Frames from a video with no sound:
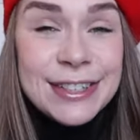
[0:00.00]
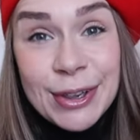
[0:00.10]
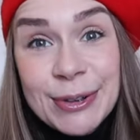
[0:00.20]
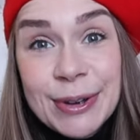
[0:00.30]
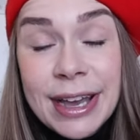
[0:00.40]

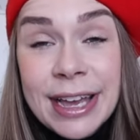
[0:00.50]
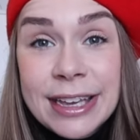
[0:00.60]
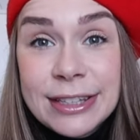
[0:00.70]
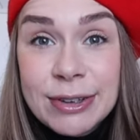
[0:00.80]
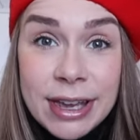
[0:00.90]
So,
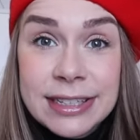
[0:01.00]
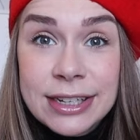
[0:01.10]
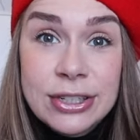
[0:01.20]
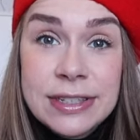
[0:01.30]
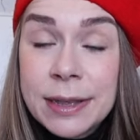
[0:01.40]
you guys
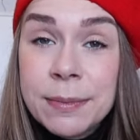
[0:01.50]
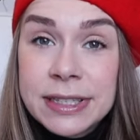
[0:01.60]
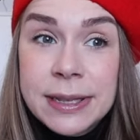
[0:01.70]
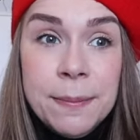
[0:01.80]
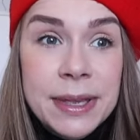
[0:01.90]
actually sent me
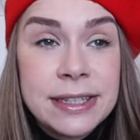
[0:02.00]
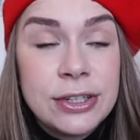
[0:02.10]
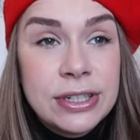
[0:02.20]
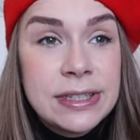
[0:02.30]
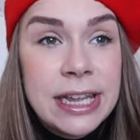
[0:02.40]
some
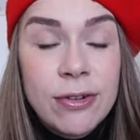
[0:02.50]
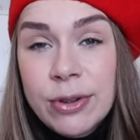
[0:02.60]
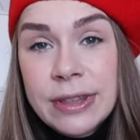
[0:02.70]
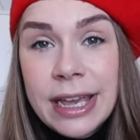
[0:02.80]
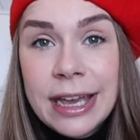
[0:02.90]
messages here
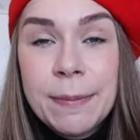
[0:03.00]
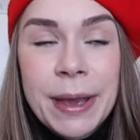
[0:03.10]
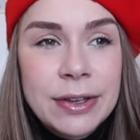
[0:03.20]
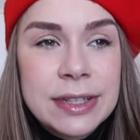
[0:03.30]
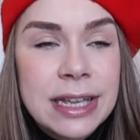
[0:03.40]
or there
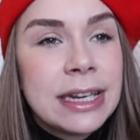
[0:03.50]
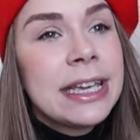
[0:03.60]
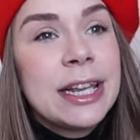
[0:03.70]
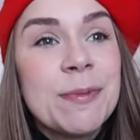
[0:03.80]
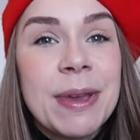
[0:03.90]
about, Sandy,
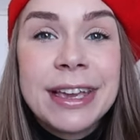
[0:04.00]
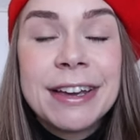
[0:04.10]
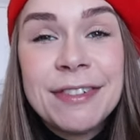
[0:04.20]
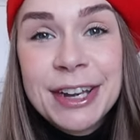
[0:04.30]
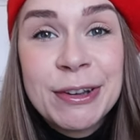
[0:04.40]
can you make
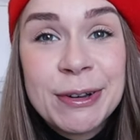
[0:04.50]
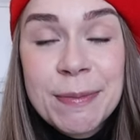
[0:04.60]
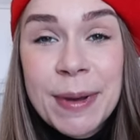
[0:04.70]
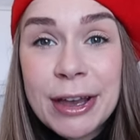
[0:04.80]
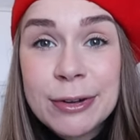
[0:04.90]
a video
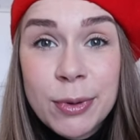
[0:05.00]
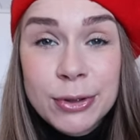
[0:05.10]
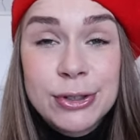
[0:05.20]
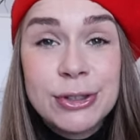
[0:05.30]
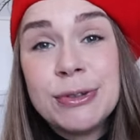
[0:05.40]
about
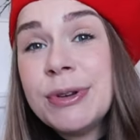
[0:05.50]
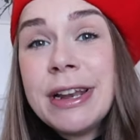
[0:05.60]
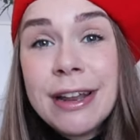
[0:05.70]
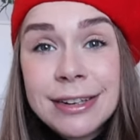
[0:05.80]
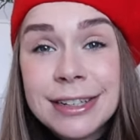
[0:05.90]
what to do
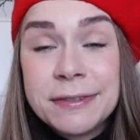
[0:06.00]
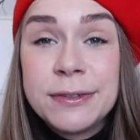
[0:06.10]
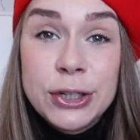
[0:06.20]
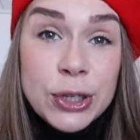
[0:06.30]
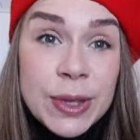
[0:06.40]
in London
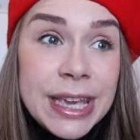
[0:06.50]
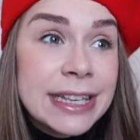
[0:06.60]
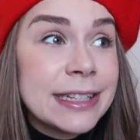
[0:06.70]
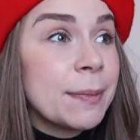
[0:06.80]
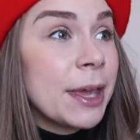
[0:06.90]
for New
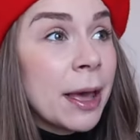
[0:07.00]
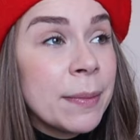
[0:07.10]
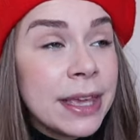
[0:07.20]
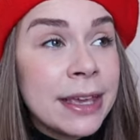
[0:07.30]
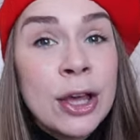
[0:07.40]
Year's, I'm
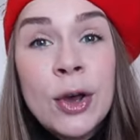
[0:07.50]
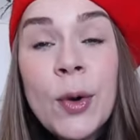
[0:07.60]
coming,